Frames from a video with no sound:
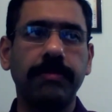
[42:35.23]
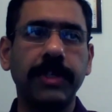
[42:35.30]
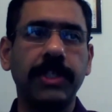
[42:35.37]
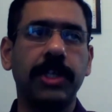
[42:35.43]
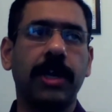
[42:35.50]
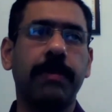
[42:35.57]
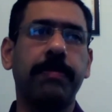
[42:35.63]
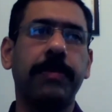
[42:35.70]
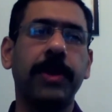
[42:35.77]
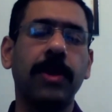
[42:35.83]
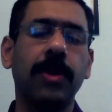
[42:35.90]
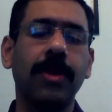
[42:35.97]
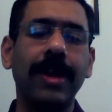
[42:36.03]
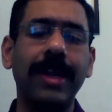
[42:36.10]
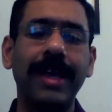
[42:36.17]
which are
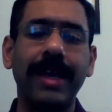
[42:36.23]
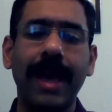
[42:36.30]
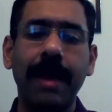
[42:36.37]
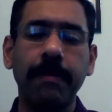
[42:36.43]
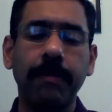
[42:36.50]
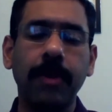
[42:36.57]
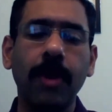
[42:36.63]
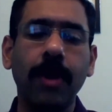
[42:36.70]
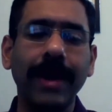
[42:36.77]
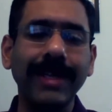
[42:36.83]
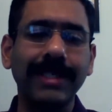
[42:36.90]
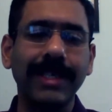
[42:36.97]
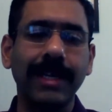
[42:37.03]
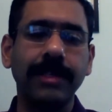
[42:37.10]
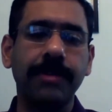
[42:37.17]
purely
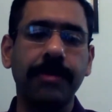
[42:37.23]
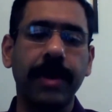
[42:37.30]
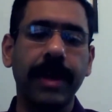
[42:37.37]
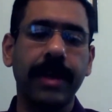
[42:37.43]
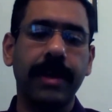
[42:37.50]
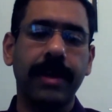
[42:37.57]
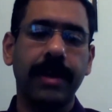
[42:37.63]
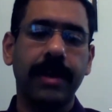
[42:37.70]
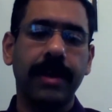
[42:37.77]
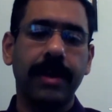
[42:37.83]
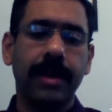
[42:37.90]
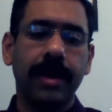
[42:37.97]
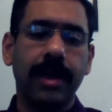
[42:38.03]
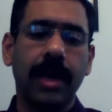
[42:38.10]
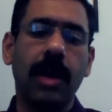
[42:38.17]
employee-centric,
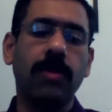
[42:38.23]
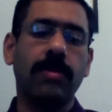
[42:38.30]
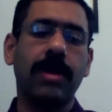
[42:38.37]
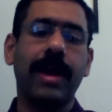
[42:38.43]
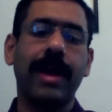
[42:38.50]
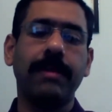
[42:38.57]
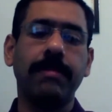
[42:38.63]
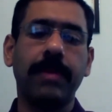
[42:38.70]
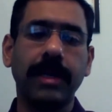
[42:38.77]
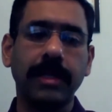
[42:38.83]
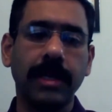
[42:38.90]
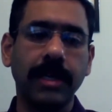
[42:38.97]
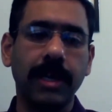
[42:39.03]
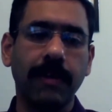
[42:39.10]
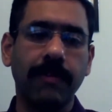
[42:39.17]
outlined by
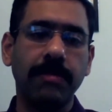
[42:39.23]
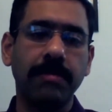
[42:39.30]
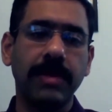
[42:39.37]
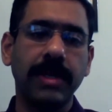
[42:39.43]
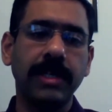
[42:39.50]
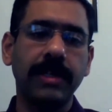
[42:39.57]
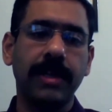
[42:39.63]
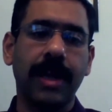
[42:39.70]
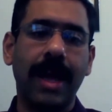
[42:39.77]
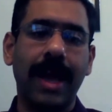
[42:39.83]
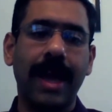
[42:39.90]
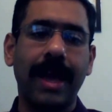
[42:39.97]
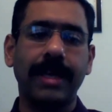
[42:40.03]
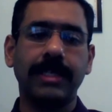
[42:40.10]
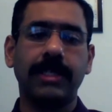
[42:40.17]
the government,
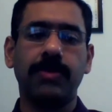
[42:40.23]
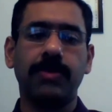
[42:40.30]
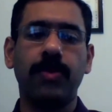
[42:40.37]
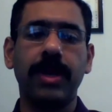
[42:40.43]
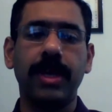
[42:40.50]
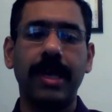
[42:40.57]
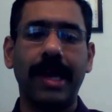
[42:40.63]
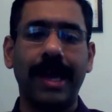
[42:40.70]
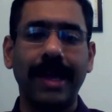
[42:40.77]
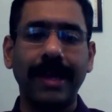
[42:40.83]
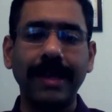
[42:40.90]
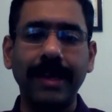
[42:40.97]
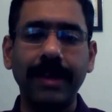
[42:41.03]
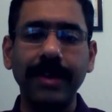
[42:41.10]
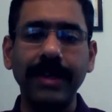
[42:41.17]
as we
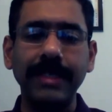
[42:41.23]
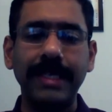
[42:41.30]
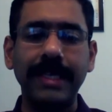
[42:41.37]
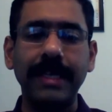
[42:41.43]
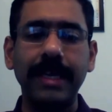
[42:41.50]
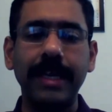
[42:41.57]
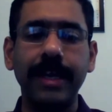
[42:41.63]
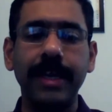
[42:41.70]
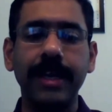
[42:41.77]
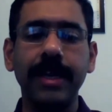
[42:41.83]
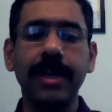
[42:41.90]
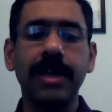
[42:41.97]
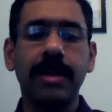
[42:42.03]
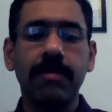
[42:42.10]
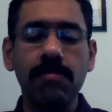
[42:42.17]
increasingly
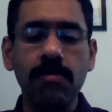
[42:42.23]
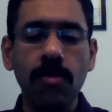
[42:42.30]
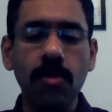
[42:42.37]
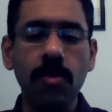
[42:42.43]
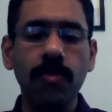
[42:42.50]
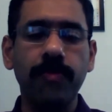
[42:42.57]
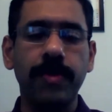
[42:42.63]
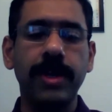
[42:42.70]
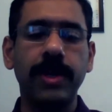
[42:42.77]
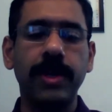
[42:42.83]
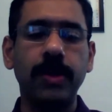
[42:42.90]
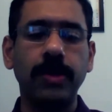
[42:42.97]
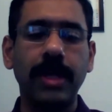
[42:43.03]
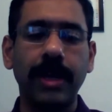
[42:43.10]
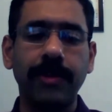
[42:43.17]
move
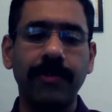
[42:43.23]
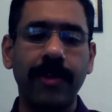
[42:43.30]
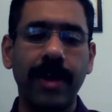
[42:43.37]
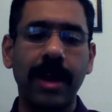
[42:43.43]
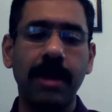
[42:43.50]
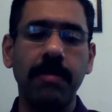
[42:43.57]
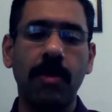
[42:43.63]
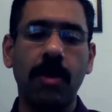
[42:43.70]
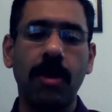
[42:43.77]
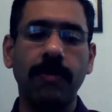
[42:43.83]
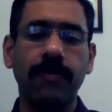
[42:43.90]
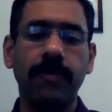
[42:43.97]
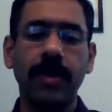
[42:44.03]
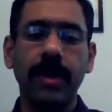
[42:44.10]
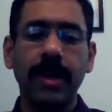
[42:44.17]
into the realm
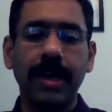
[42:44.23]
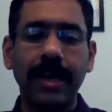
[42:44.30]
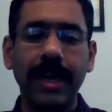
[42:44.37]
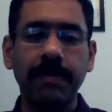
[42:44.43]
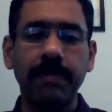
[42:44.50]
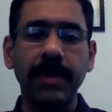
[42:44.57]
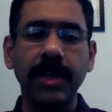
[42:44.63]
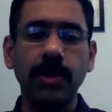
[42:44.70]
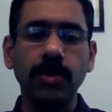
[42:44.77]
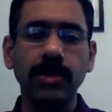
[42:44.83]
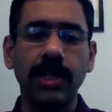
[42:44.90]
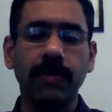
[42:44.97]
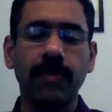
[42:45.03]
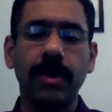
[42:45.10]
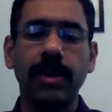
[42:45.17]
of, let me
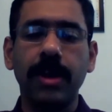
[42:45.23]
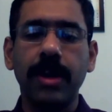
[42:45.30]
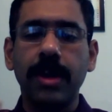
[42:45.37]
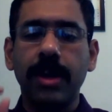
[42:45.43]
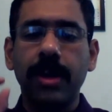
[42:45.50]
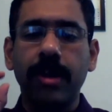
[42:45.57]
use the word,